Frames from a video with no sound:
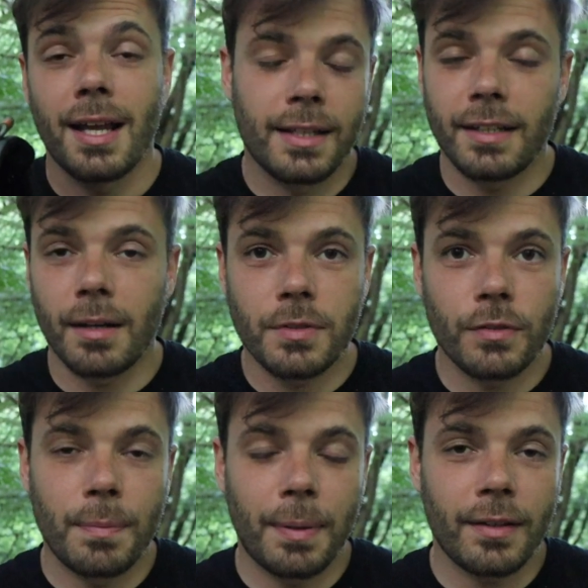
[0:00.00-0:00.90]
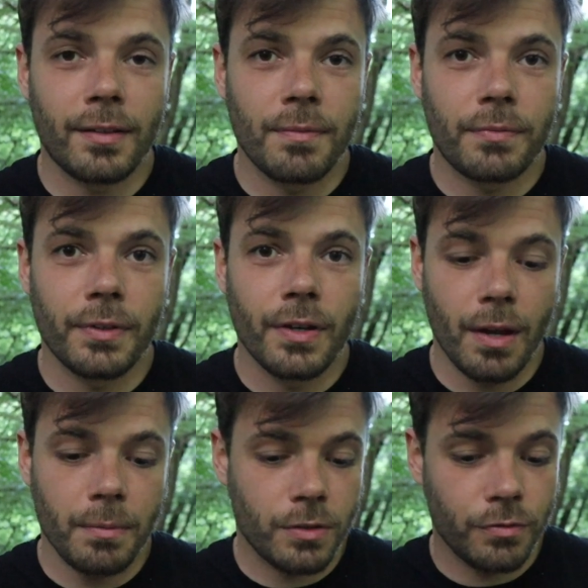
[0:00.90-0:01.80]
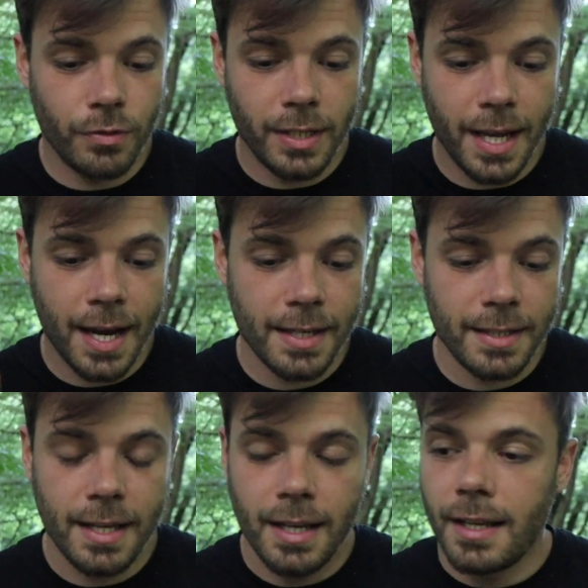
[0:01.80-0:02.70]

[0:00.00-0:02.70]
and ended up just replacing them for a 9, which was really handy.